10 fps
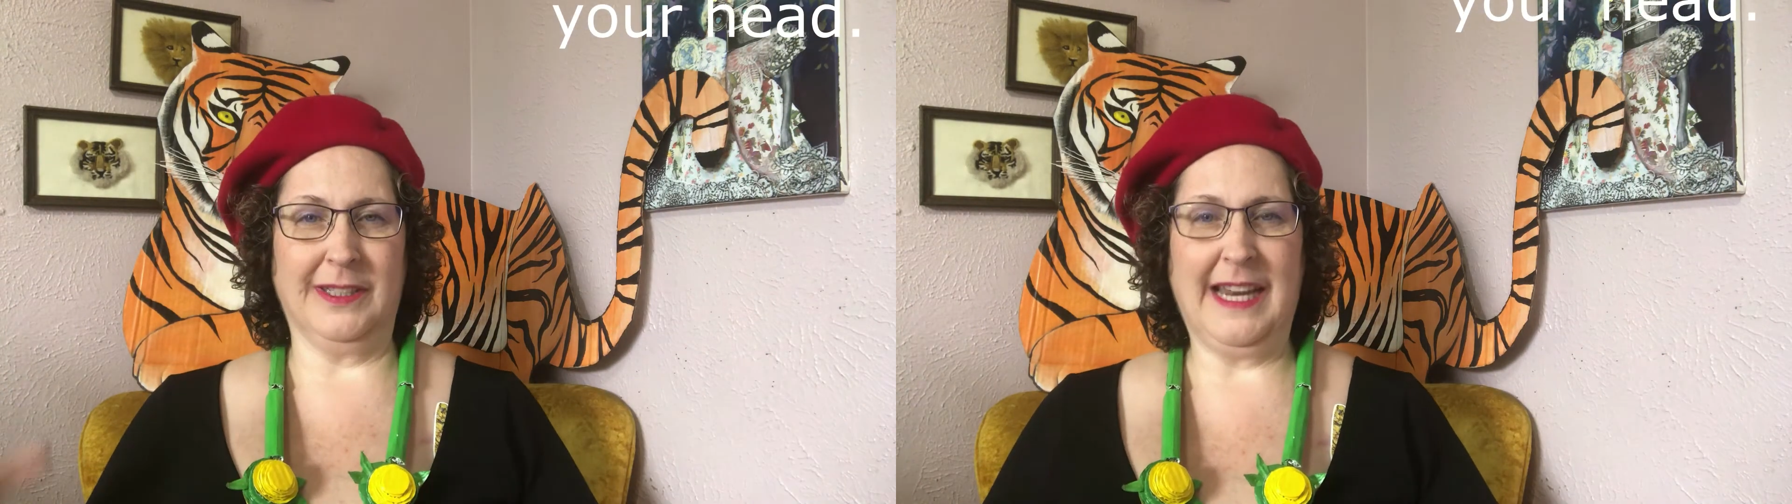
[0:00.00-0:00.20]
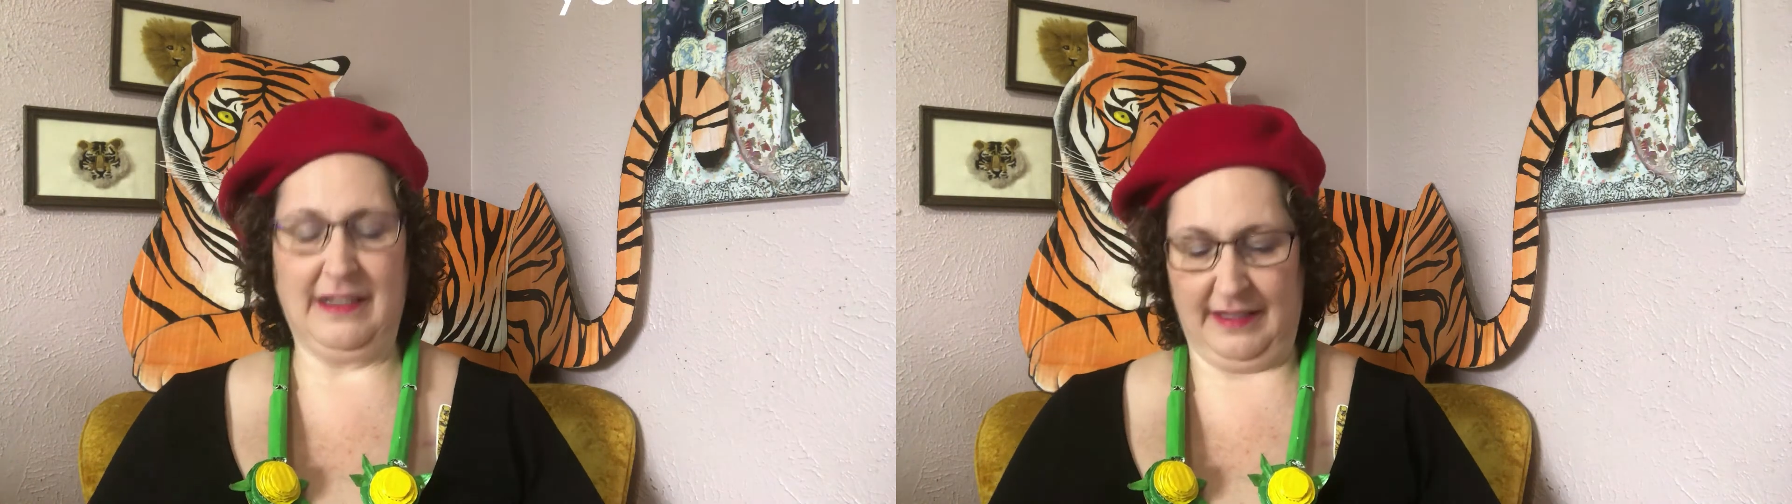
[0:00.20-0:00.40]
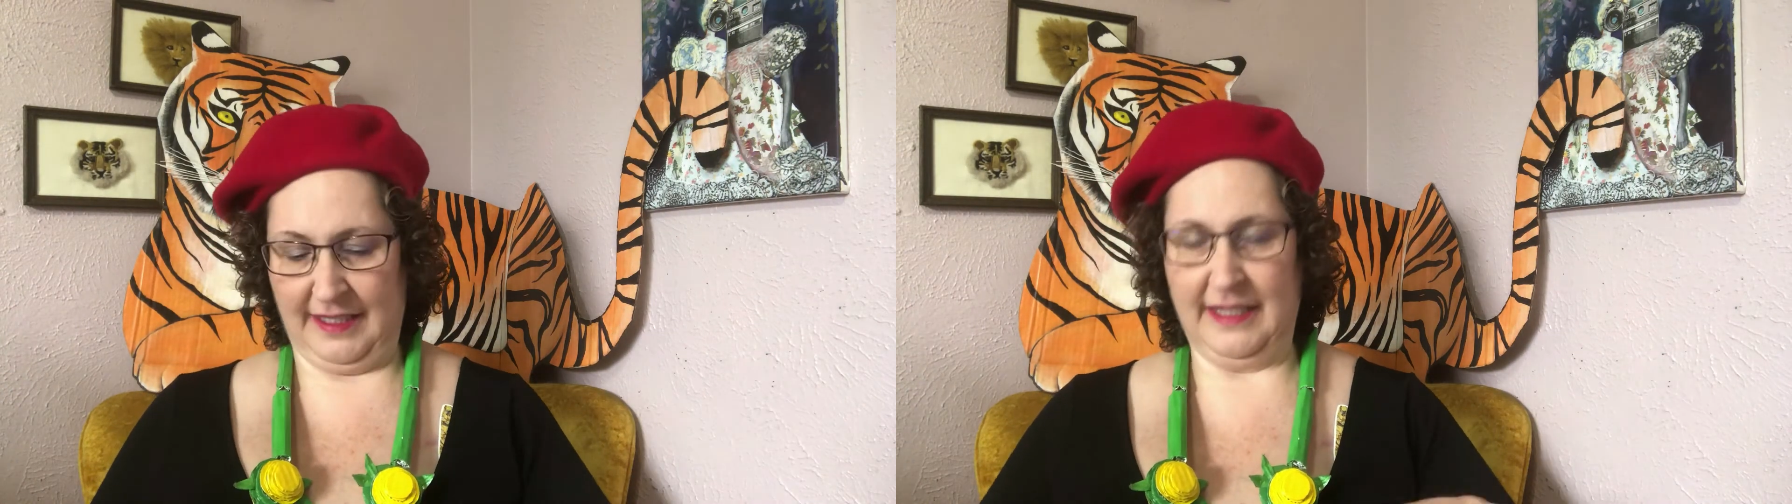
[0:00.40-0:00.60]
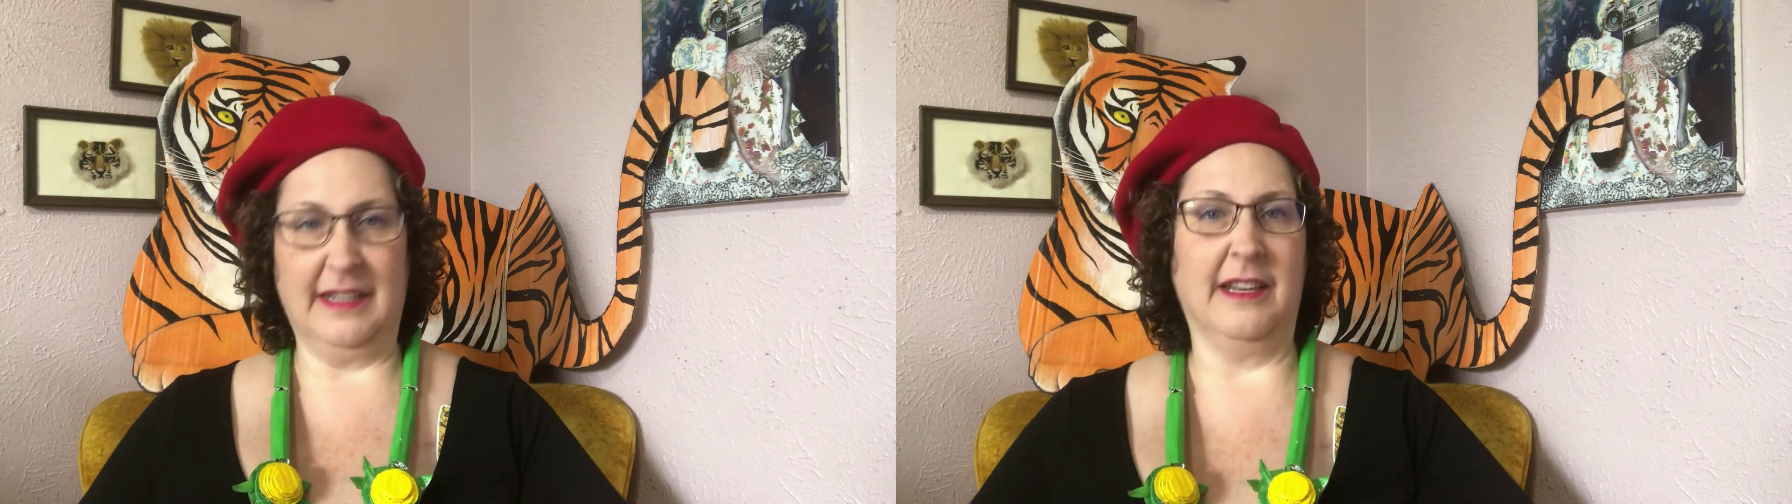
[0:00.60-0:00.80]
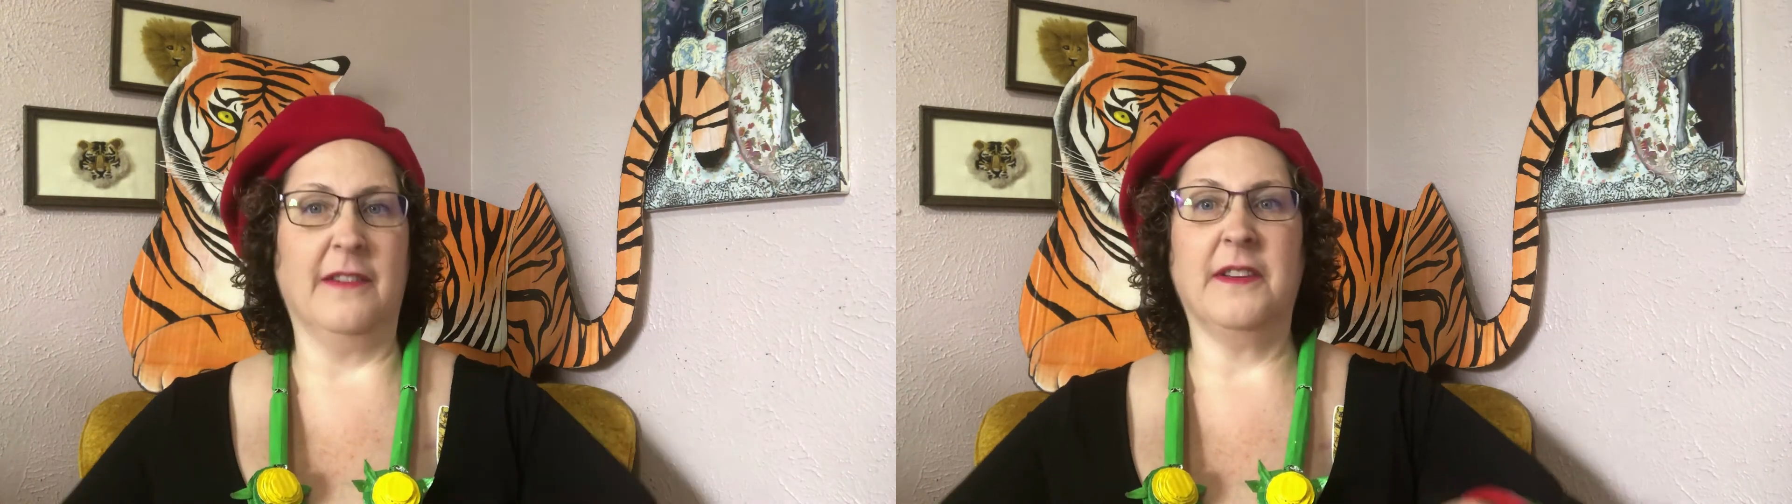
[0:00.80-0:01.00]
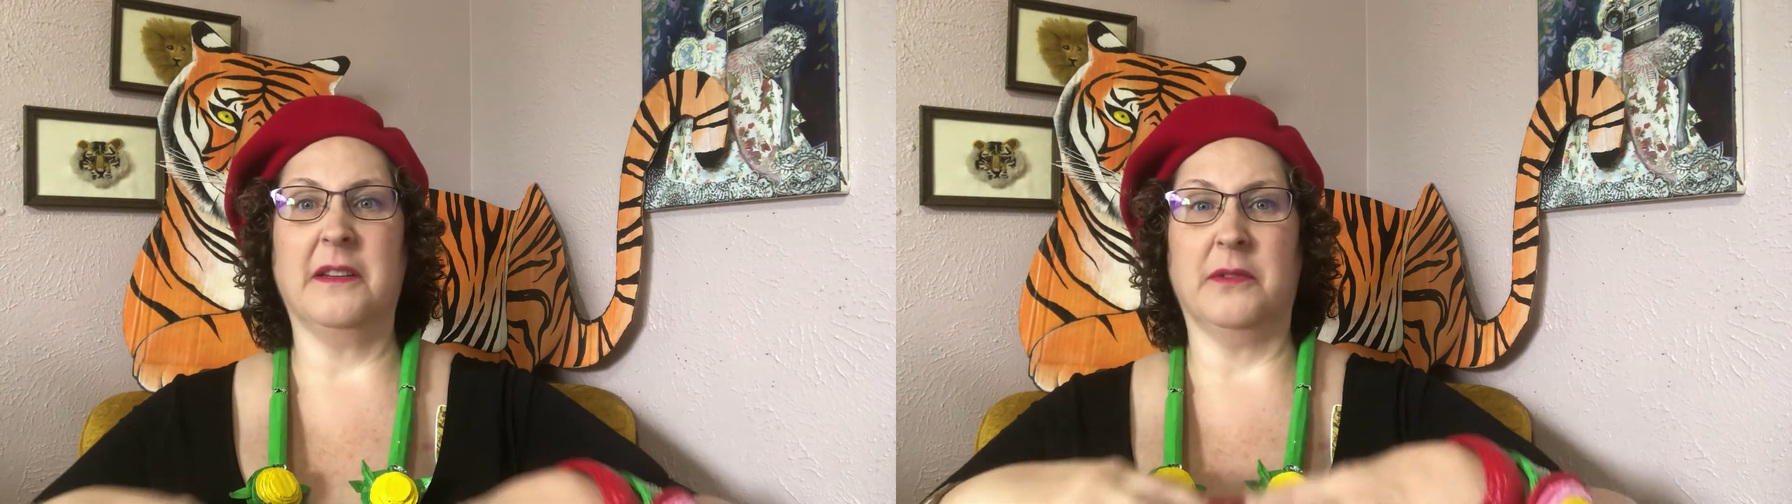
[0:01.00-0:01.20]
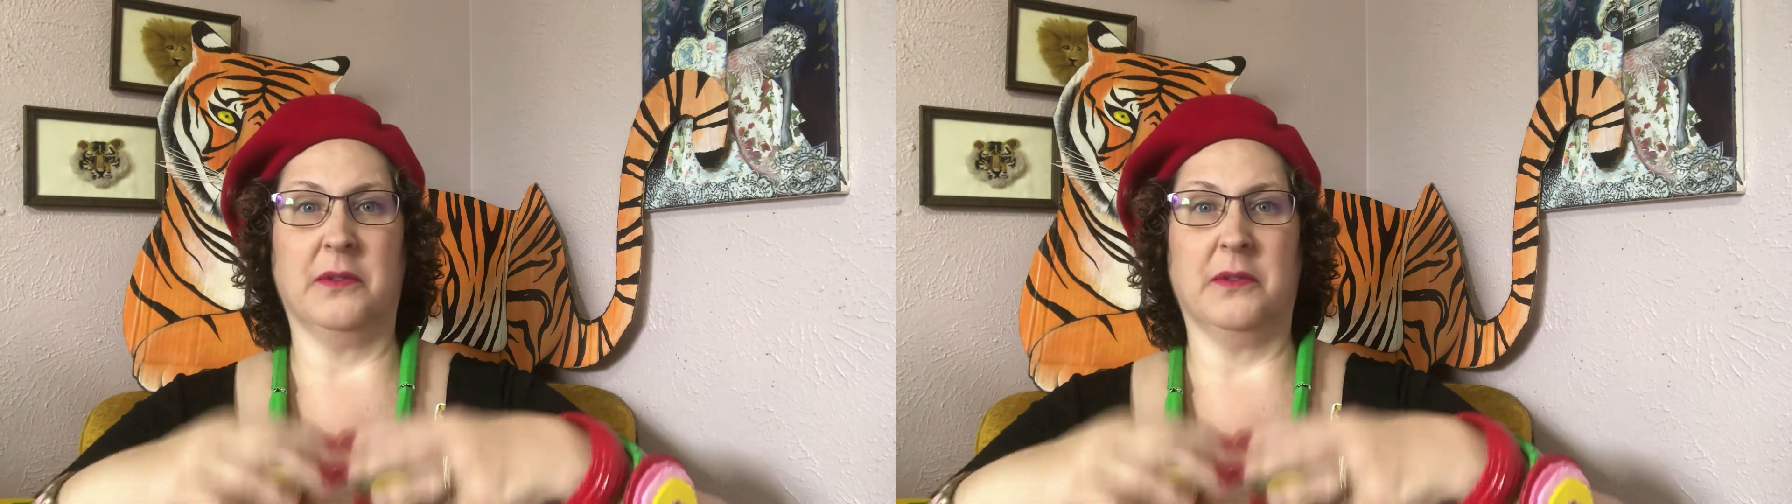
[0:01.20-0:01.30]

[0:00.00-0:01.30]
talented enough and it